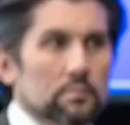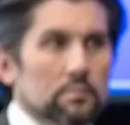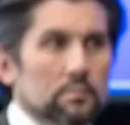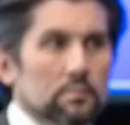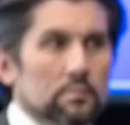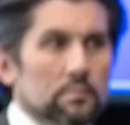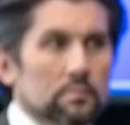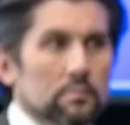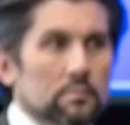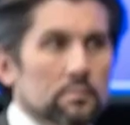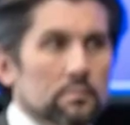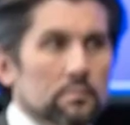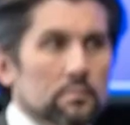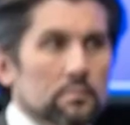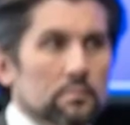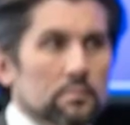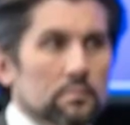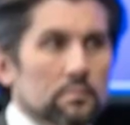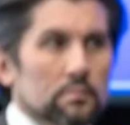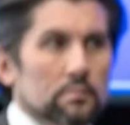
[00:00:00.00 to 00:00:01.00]

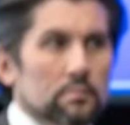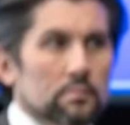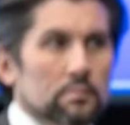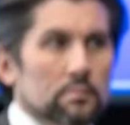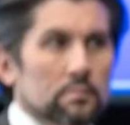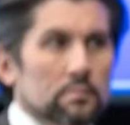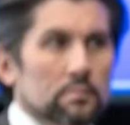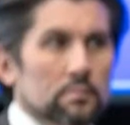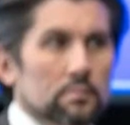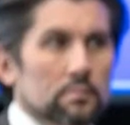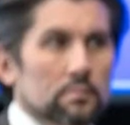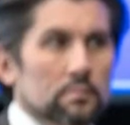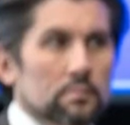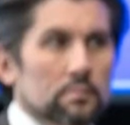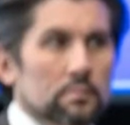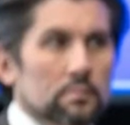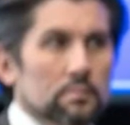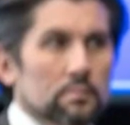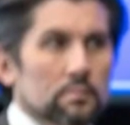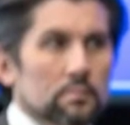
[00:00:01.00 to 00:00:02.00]

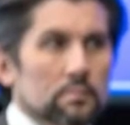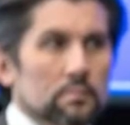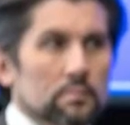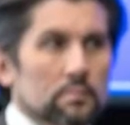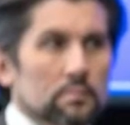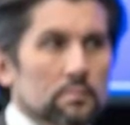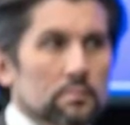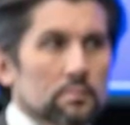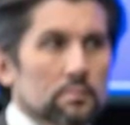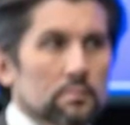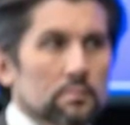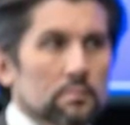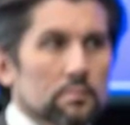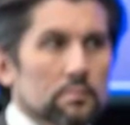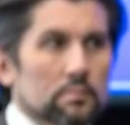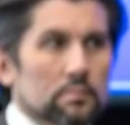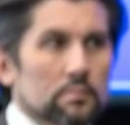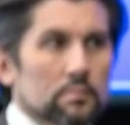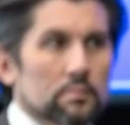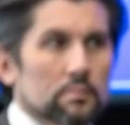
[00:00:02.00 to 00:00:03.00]

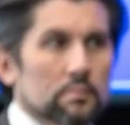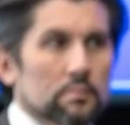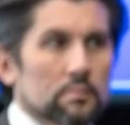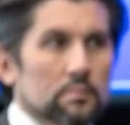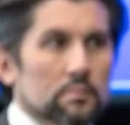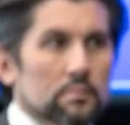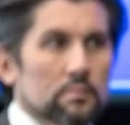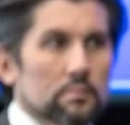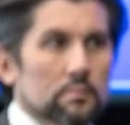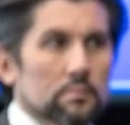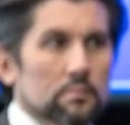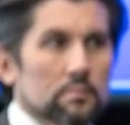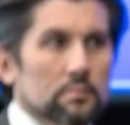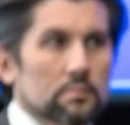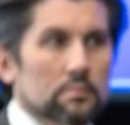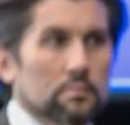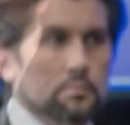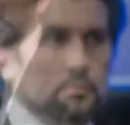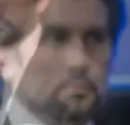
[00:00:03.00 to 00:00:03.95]
[no speech]